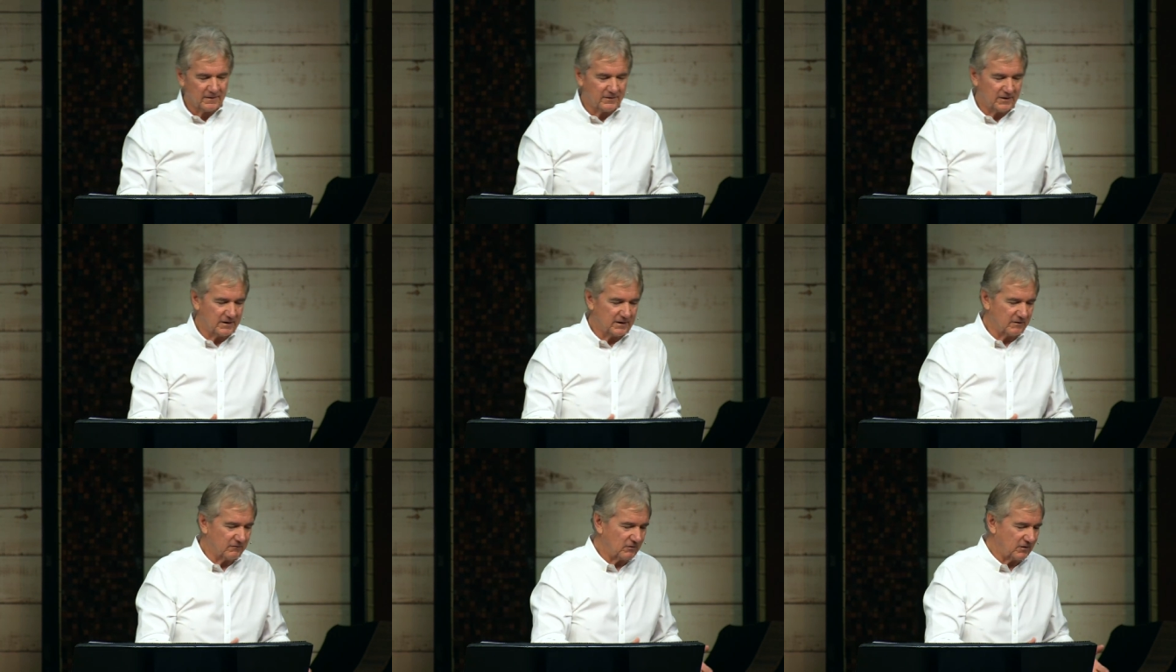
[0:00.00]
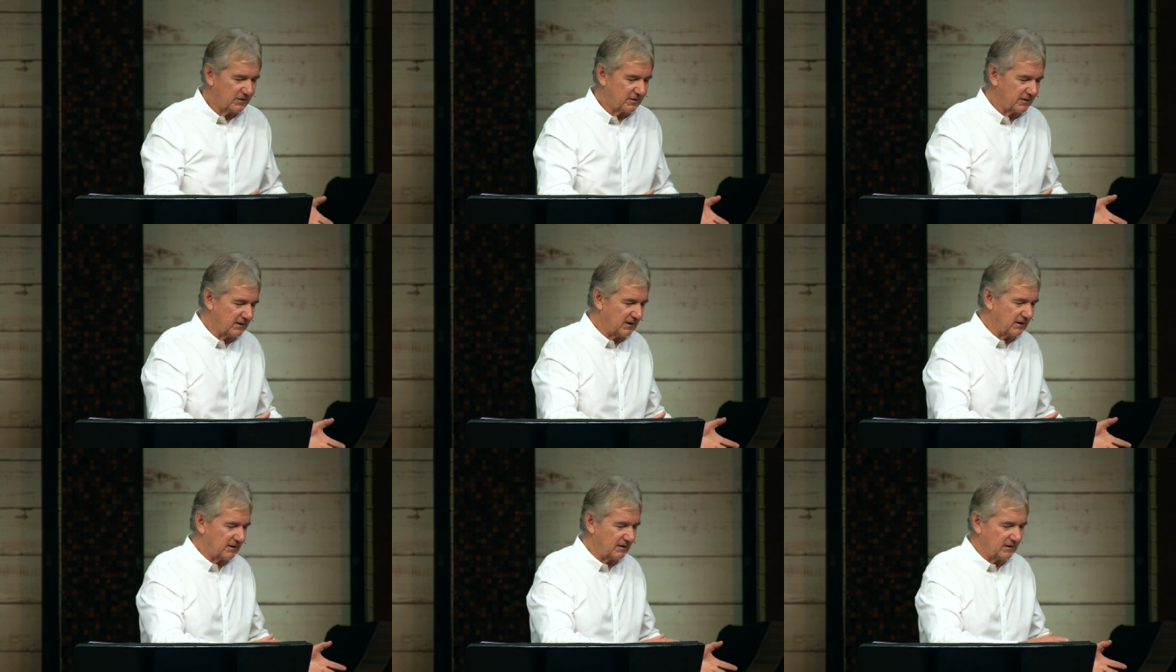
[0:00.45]
that
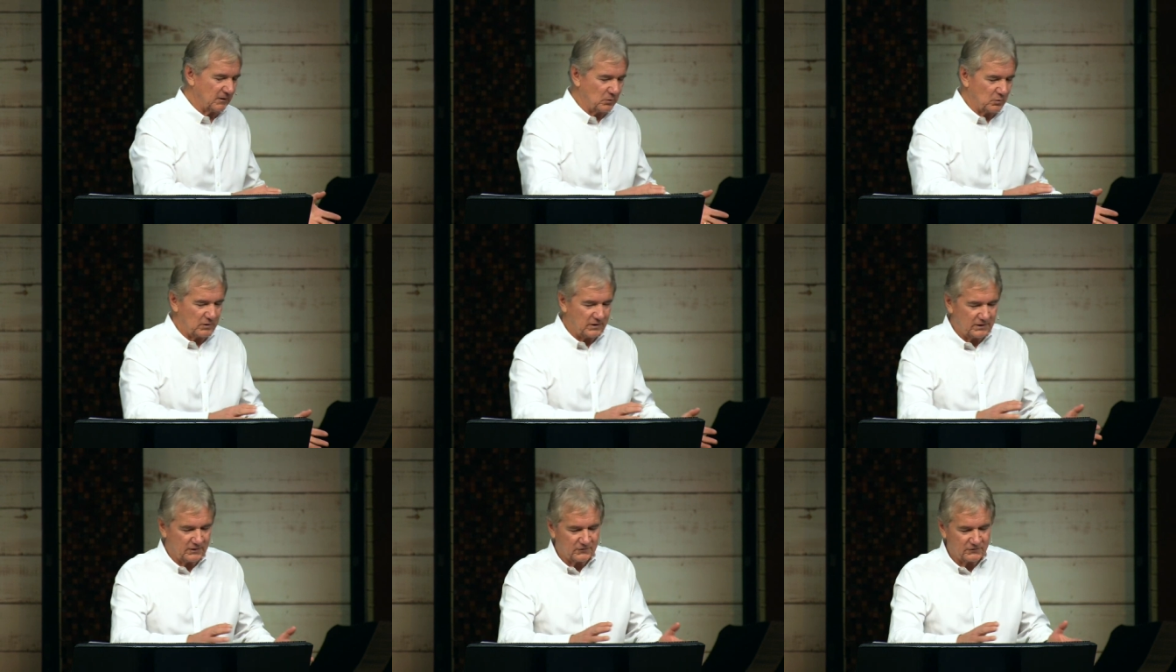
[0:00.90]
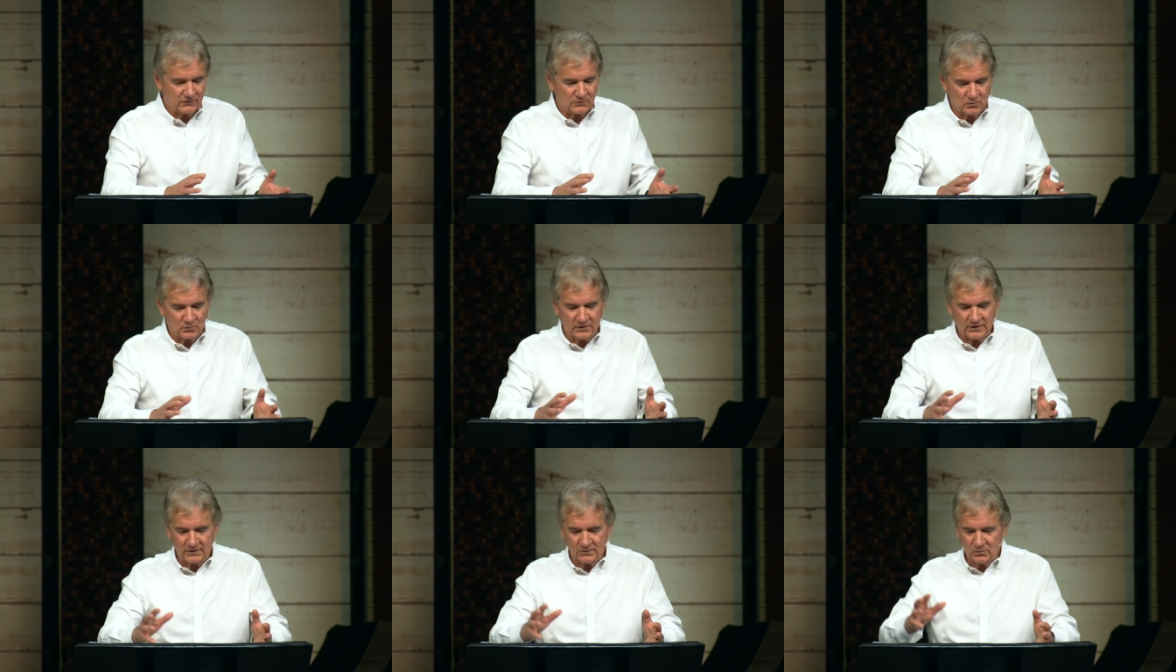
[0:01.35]
everything that we,
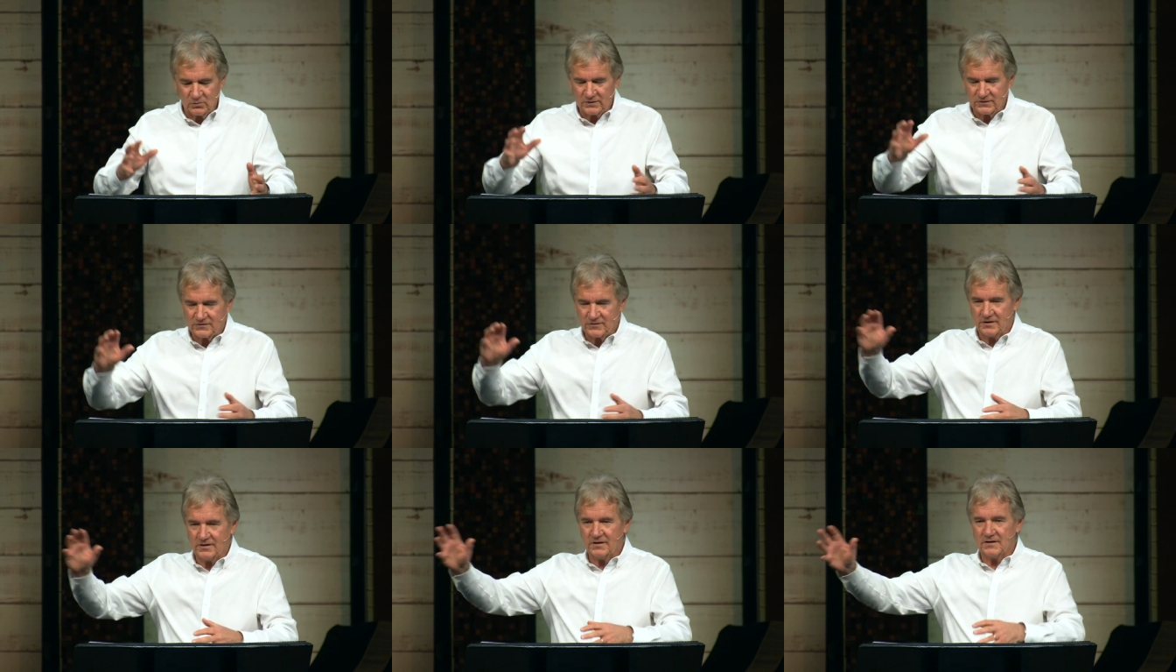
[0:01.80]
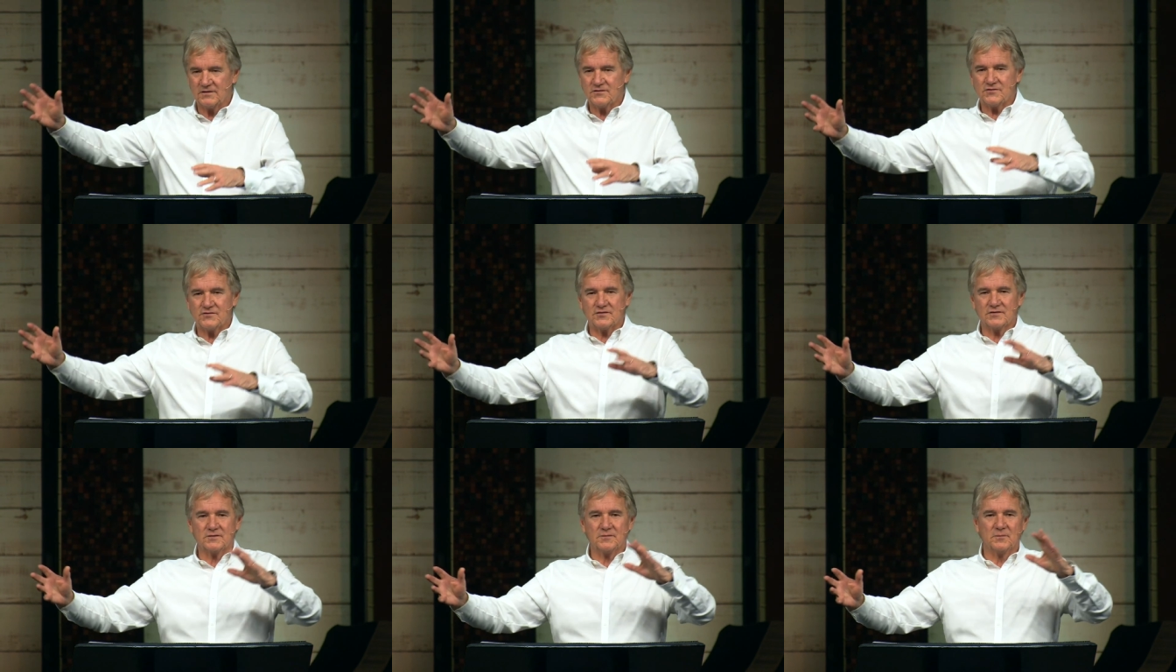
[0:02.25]
we, we
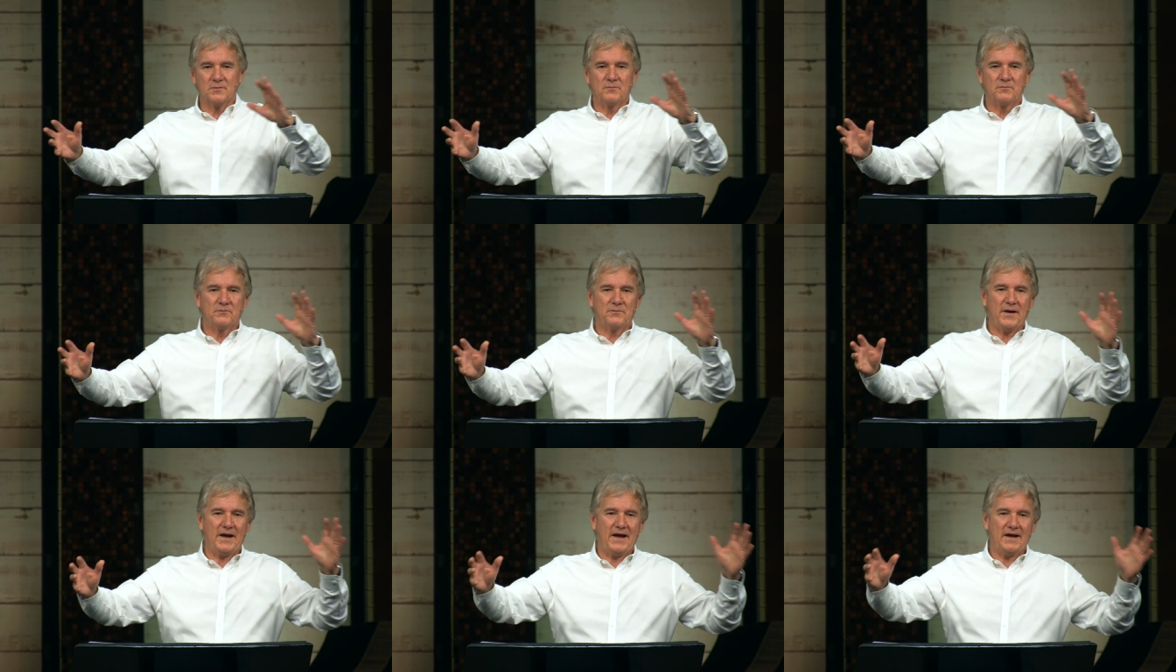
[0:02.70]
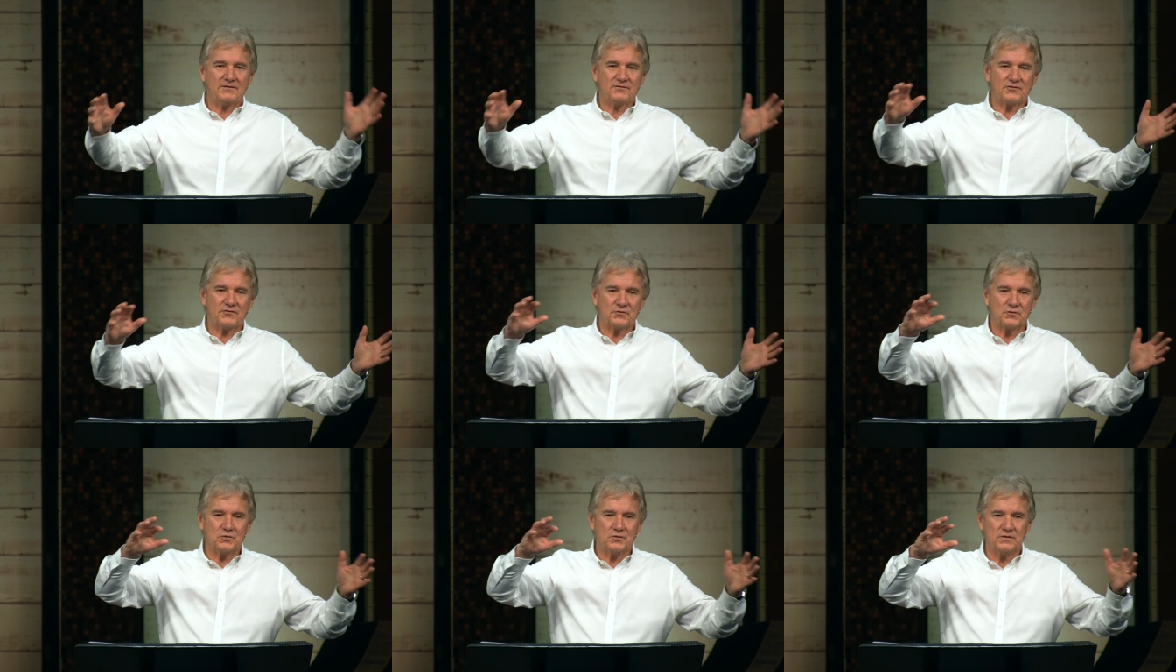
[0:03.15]
touch and
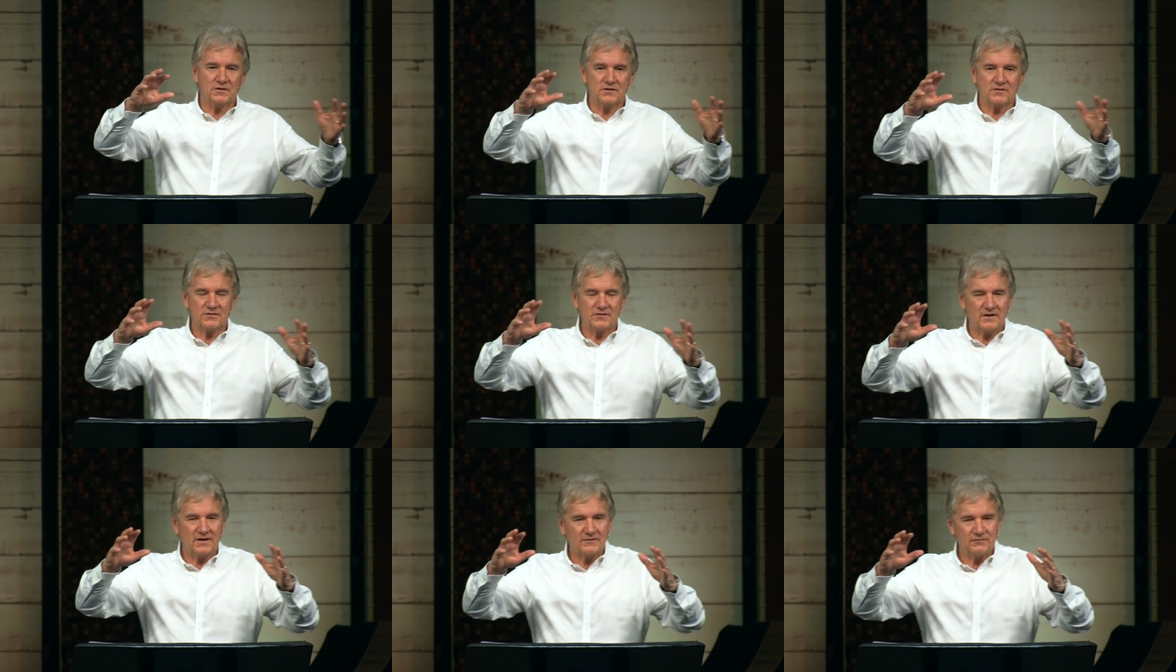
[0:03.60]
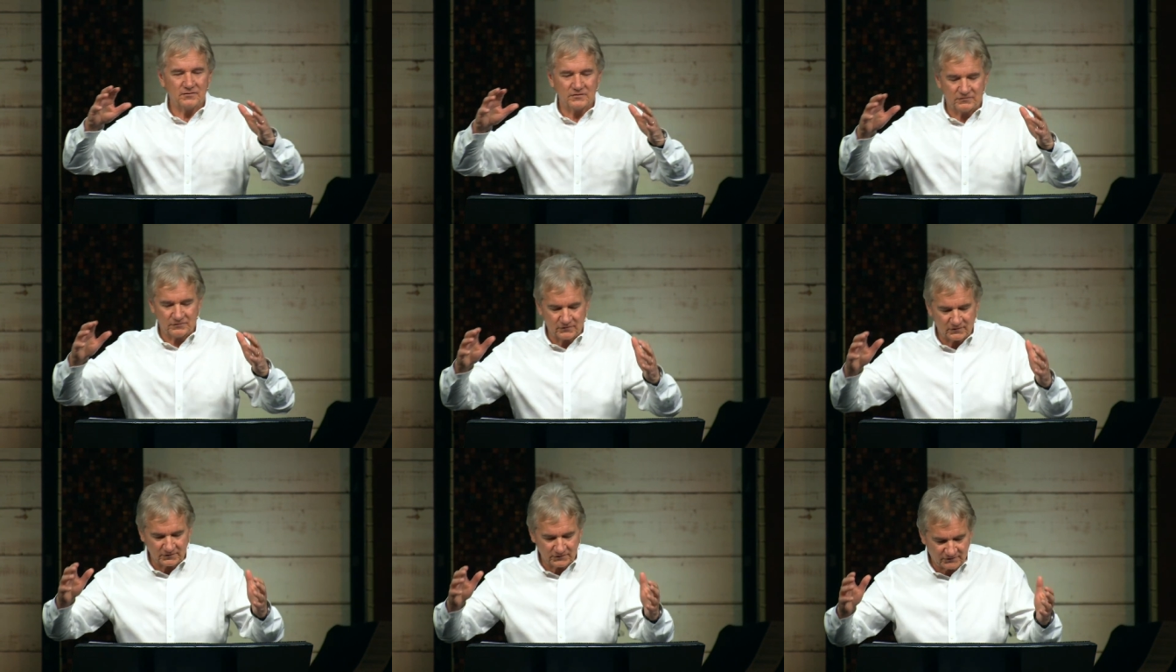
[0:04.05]
pass through in this life
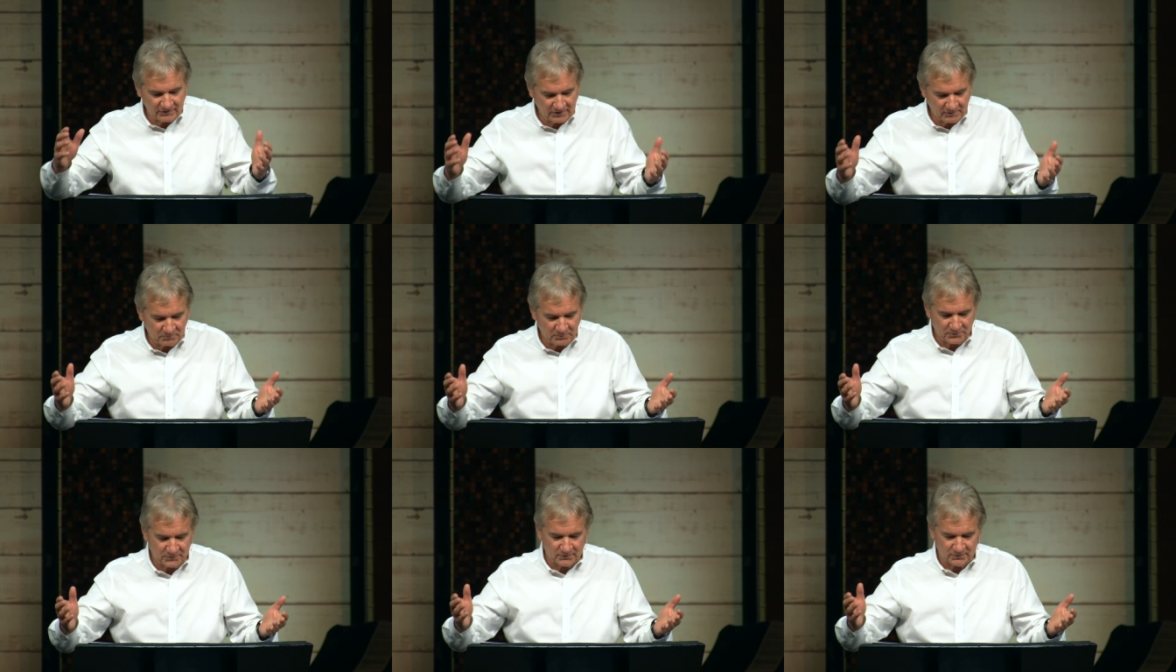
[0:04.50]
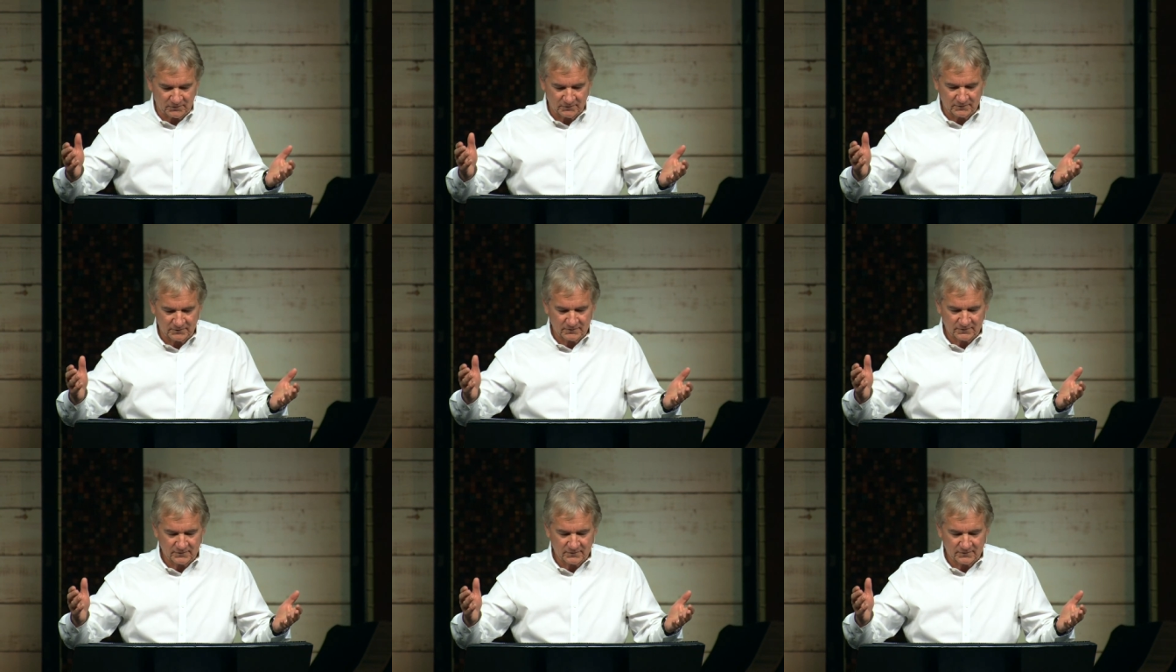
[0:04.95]
is very temporal?